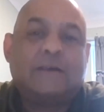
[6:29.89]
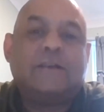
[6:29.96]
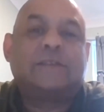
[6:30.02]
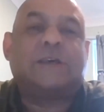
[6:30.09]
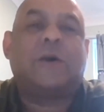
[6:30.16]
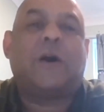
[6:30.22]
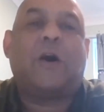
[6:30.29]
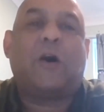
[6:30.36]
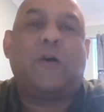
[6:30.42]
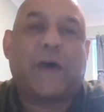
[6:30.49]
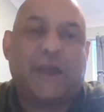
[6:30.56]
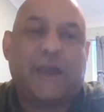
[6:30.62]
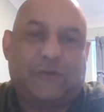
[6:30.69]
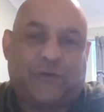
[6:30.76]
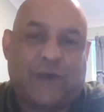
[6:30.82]
So are
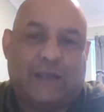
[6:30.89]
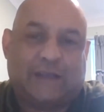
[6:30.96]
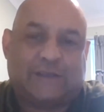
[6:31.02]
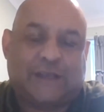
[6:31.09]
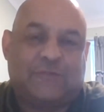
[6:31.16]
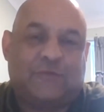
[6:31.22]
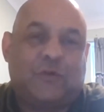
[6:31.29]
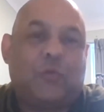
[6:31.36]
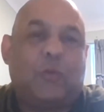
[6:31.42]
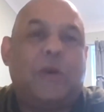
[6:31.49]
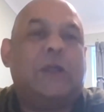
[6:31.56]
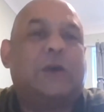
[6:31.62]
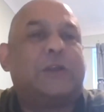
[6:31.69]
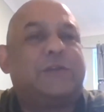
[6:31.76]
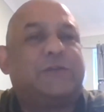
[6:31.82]
they effective? We
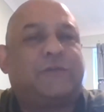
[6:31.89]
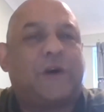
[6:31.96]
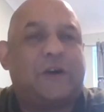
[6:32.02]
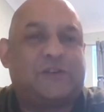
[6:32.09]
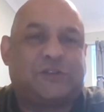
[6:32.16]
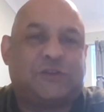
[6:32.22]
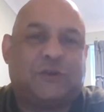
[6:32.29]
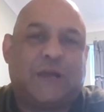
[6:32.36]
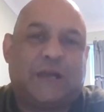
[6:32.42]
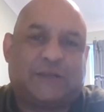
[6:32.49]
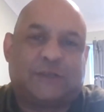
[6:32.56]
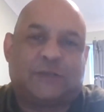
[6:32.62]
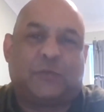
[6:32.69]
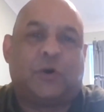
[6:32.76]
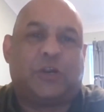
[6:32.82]
look at the first two
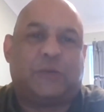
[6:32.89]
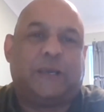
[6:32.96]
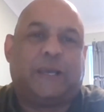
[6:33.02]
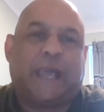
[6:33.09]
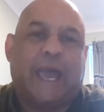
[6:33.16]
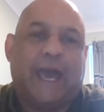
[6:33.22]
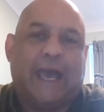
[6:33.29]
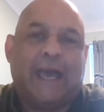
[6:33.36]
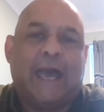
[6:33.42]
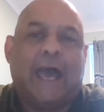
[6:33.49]
letters. What do we get?